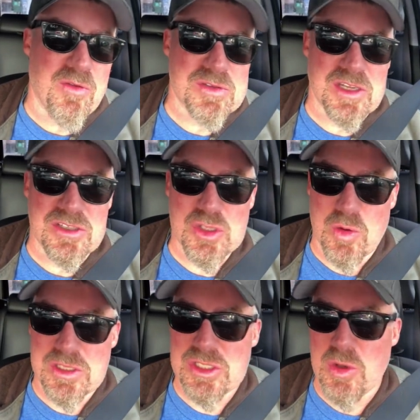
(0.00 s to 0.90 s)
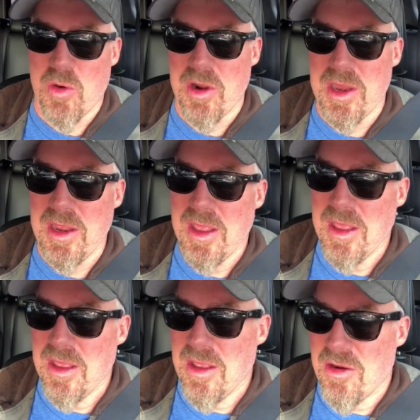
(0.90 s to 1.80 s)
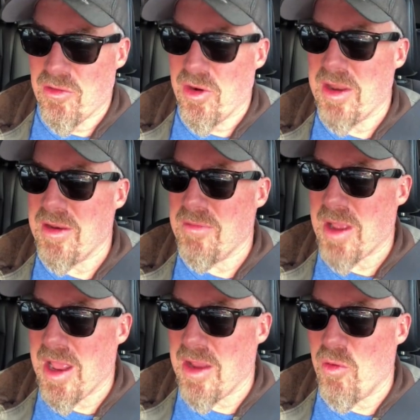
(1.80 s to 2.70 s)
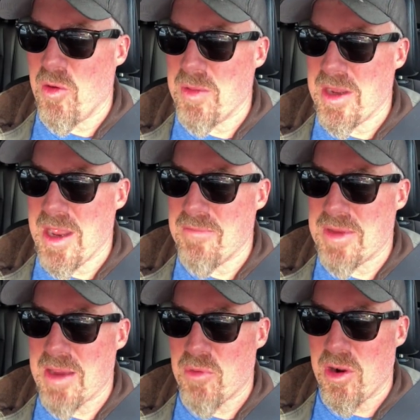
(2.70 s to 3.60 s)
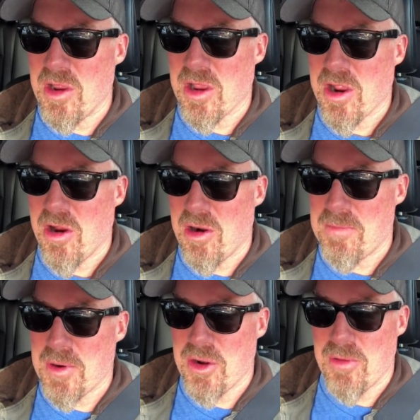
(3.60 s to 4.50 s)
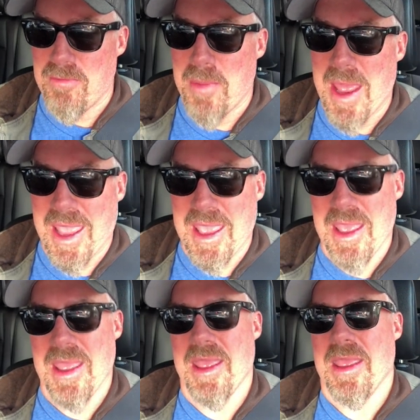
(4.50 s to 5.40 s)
It was a short story written by a woman named Deborah Carpenter Beck